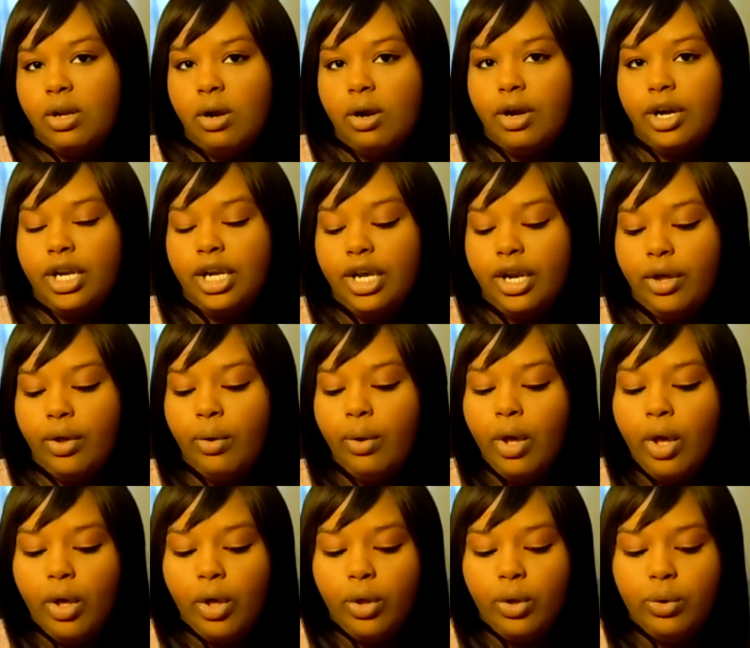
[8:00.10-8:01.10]
in heart,
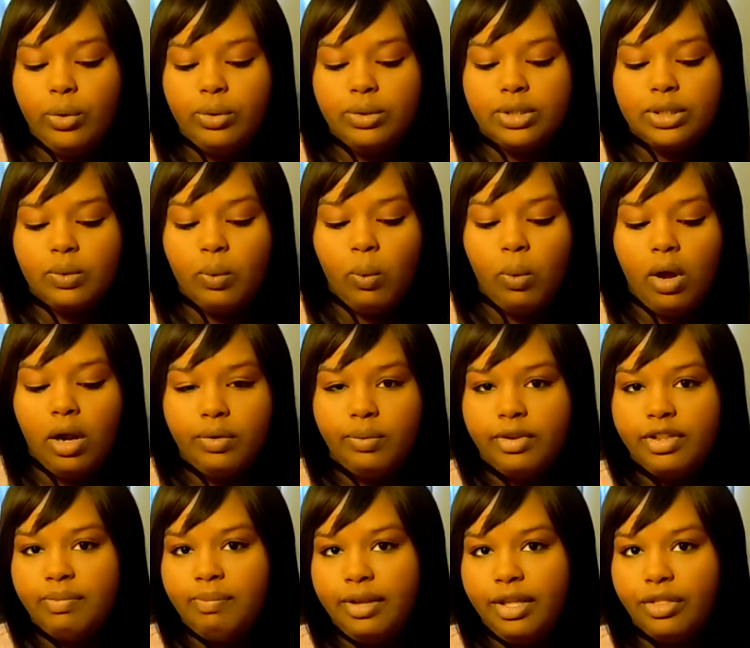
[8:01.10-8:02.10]
who's
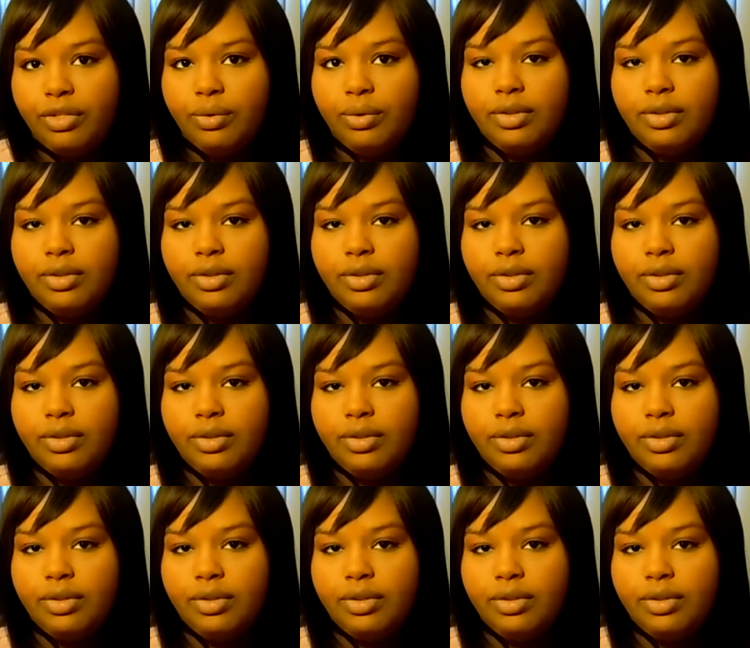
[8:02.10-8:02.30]
walked with me